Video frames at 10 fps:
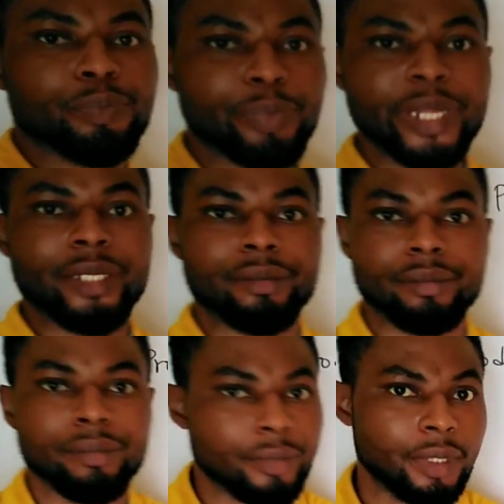Plain,
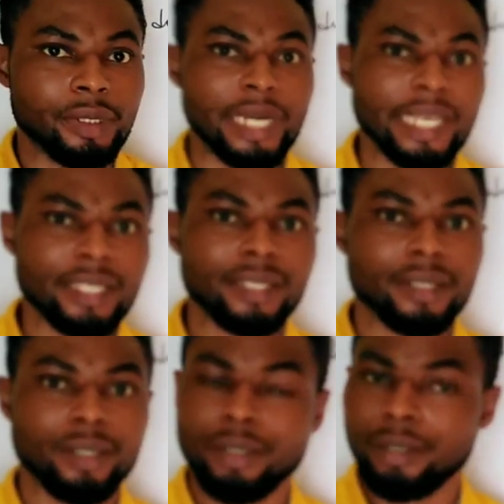right?
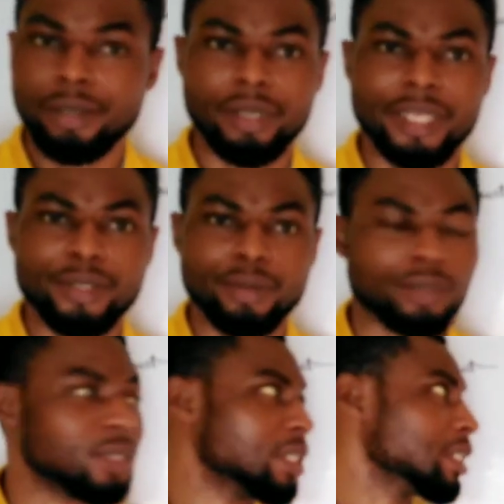
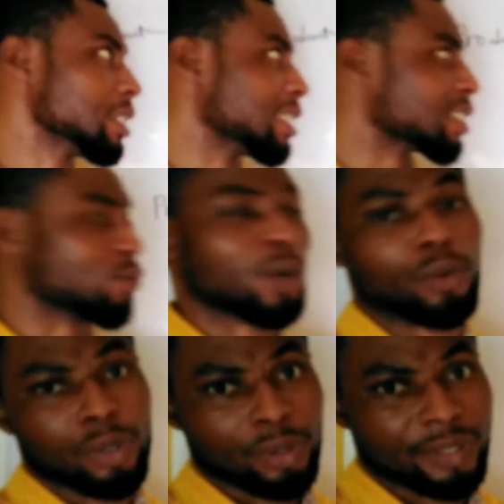Understood. This is what
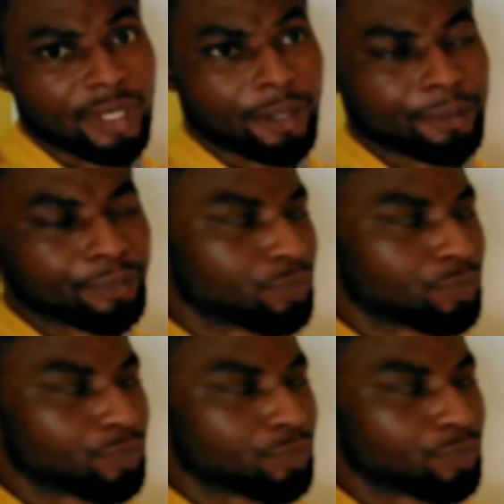we want to sell.